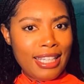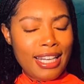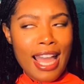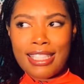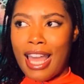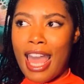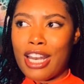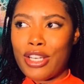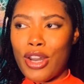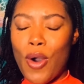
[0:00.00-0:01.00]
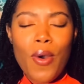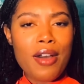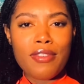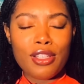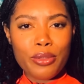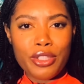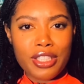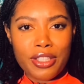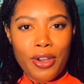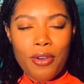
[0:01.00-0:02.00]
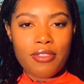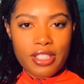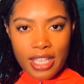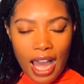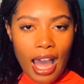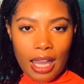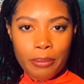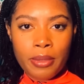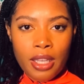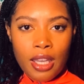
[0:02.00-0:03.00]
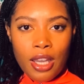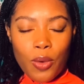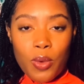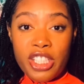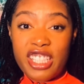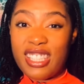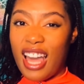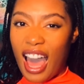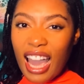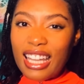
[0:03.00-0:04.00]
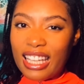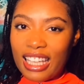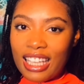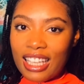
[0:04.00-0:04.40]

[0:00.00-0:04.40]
and has had no evolution over time, which is highly,